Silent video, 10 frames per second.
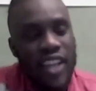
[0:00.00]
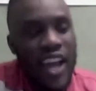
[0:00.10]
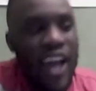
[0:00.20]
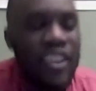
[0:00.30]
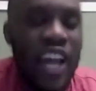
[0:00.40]

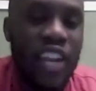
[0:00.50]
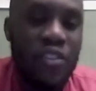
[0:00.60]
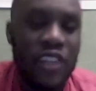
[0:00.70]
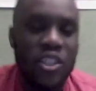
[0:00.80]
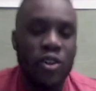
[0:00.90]
I do
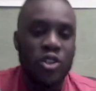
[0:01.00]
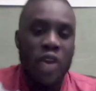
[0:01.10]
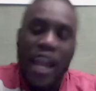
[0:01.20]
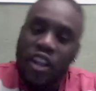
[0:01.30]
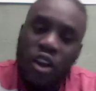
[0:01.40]
think Chilwell's.
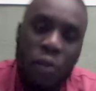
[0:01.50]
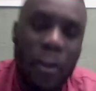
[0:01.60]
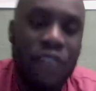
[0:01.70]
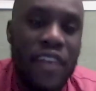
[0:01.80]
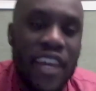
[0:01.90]
I don't know, but the
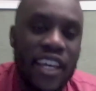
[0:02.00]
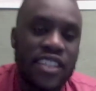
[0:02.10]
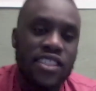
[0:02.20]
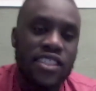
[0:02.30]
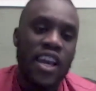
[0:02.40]
thing
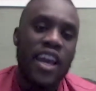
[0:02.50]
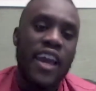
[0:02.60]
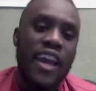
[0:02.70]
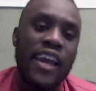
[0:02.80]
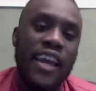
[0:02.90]
is,
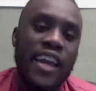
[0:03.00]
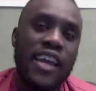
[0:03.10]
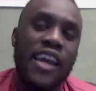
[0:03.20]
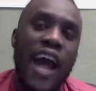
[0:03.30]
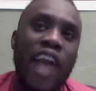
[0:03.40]

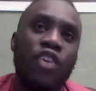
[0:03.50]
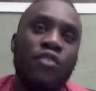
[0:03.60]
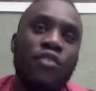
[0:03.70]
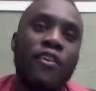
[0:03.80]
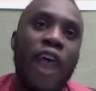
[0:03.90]
I
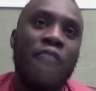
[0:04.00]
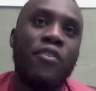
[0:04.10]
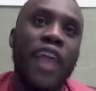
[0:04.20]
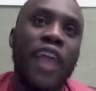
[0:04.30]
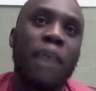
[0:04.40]
feel
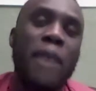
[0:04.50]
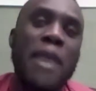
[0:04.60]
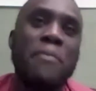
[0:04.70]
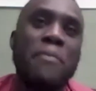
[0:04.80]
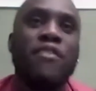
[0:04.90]
like
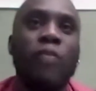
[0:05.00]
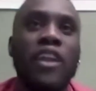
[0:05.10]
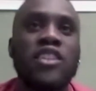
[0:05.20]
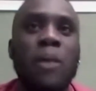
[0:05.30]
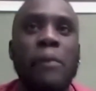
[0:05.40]
maybe if he went
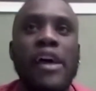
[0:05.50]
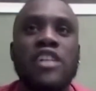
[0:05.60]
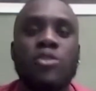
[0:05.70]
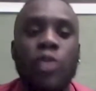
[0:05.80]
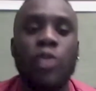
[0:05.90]
into a better
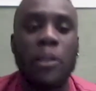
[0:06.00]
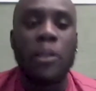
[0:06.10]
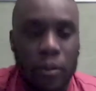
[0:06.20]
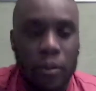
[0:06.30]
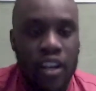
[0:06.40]
squad, he might be
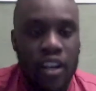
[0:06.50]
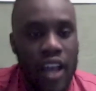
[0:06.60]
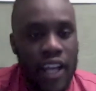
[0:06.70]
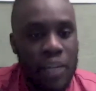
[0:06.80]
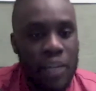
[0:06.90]
able to
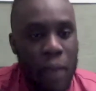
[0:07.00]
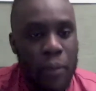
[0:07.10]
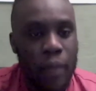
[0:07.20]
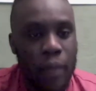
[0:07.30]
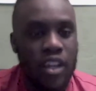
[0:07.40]
learn. He might be
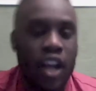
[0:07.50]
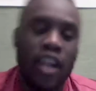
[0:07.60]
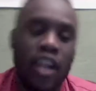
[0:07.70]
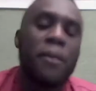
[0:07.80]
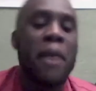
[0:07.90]
able to. I
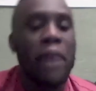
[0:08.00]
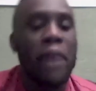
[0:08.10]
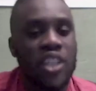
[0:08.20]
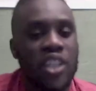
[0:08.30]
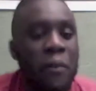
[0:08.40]
know, better
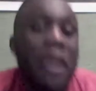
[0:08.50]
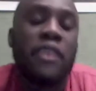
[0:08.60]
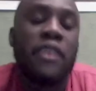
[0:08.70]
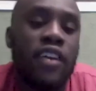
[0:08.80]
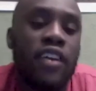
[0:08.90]
manager. Maybe.
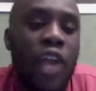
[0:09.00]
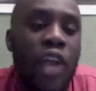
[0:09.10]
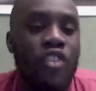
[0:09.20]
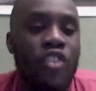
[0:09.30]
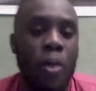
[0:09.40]
I don't
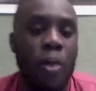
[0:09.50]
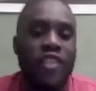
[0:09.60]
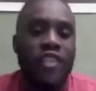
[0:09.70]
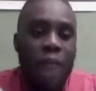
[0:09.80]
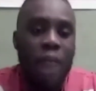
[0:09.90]
want to completely
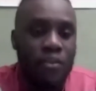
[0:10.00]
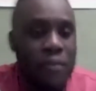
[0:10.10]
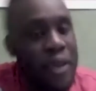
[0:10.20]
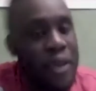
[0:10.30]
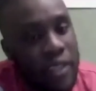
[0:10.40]
write him off.
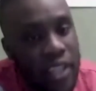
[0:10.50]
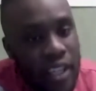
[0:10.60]
Maybe.